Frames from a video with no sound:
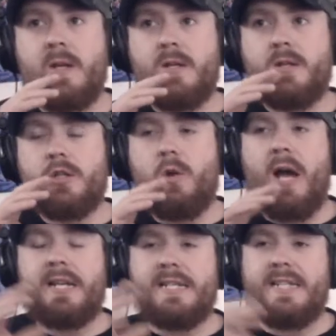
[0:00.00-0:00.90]

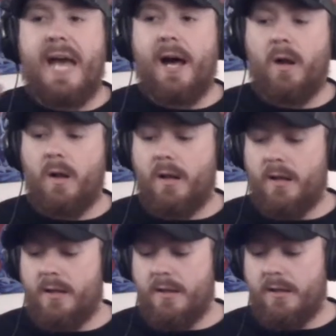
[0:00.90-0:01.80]
trying to tell,
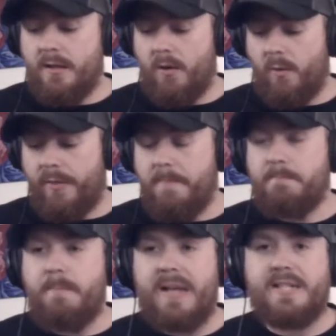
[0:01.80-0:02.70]
the
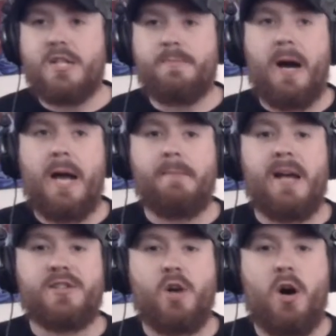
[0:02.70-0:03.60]
message behind my
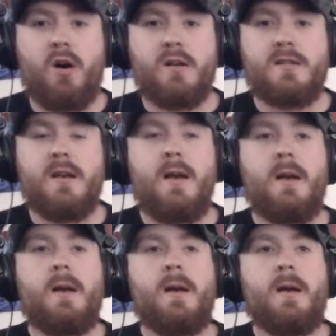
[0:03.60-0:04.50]
songs
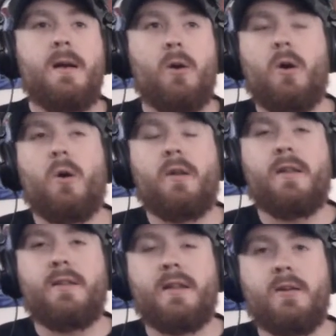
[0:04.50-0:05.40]
or
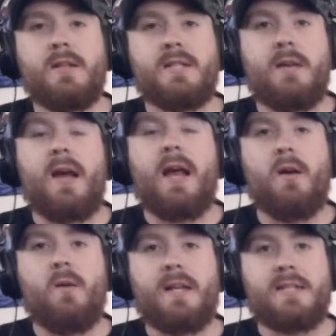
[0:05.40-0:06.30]
the lyrics I write. I
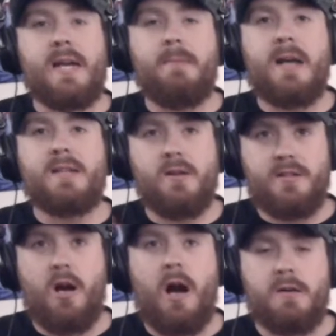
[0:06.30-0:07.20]
don't like saying my songs,
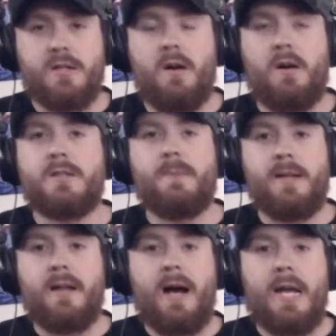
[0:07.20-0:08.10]
they're our songs,
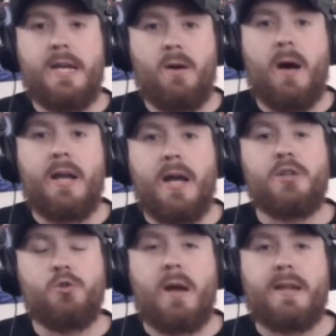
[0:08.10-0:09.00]
but I
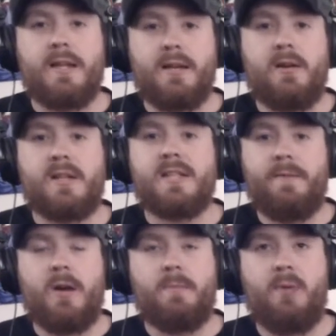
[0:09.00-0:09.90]
do write the lyrics, and I'm
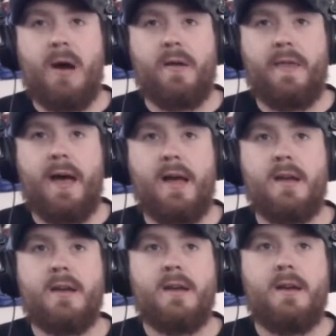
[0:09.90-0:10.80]
very proud of that.
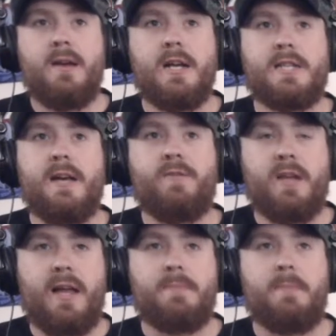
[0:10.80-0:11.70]
It's definitely
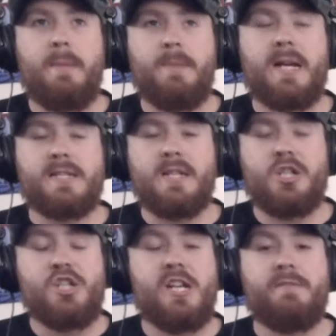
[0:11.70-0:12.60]
like my biggest
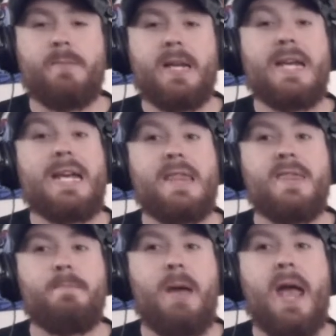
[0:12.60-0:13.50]
achievement in
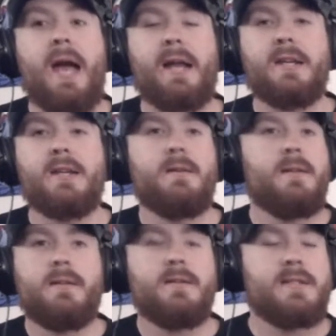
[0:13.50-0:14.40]
the band.
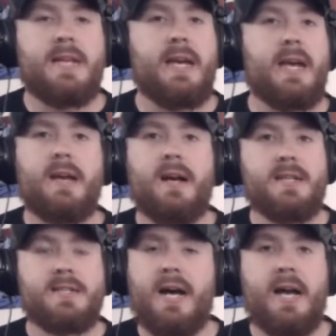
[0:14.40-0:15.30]
Singing
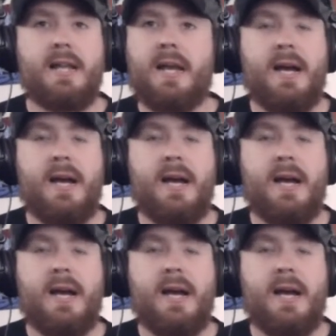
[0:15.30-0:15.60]
aside, like